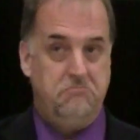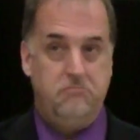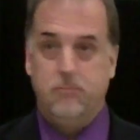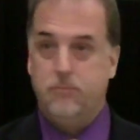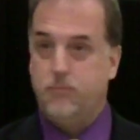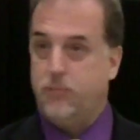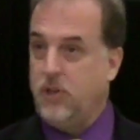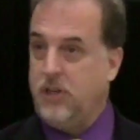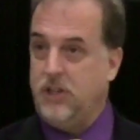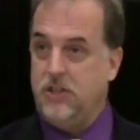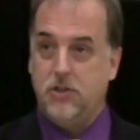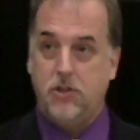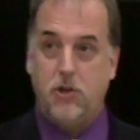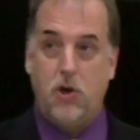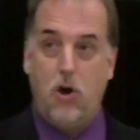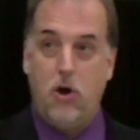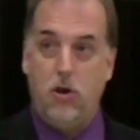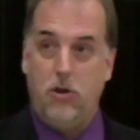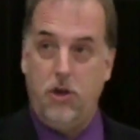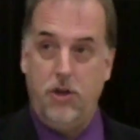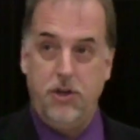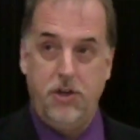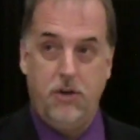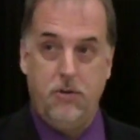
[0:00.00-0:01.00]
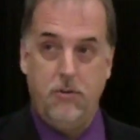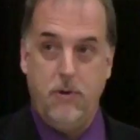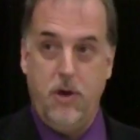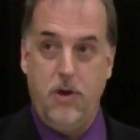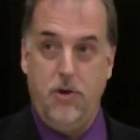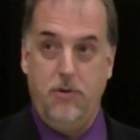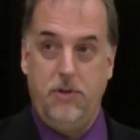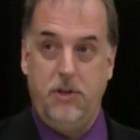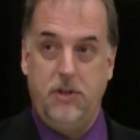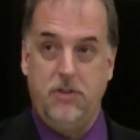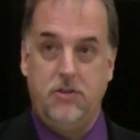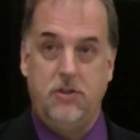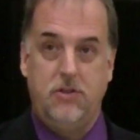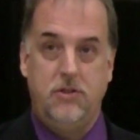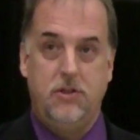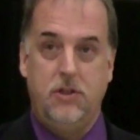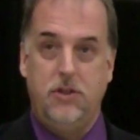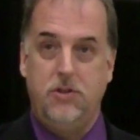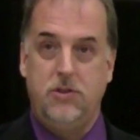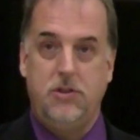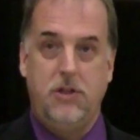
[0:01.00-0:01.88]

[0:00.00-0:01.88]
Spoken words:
please call on your own. There's